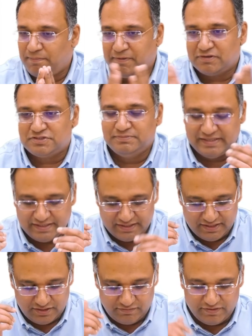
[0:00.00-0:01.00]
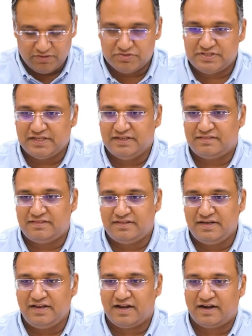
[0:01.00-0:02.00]
approximately, when you see
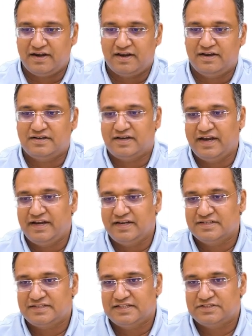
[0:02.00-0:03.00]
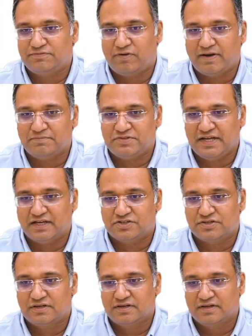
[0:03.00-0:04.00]
319 seats for
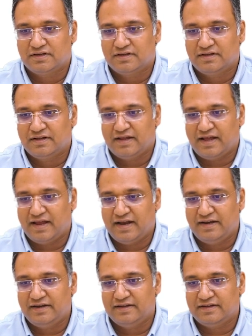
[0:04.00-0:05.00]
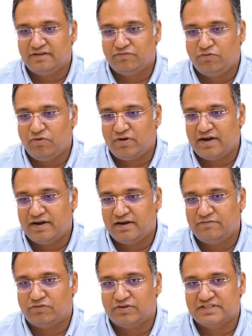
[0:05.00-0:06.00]
MCH and uh,
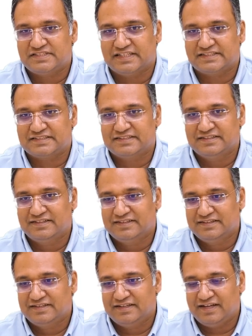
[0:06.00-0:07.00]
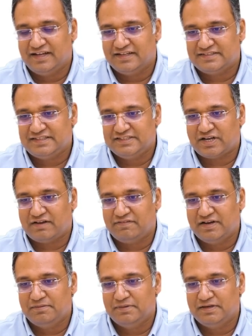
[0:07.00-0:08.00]
446 seats are
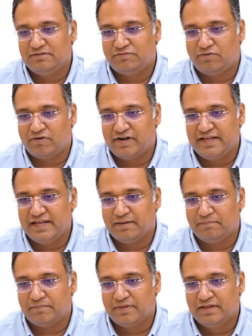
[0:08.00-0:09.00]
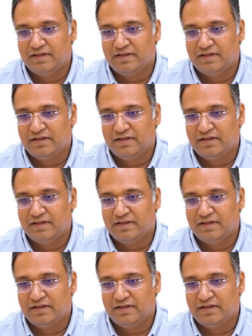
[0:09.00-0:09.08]
available for DM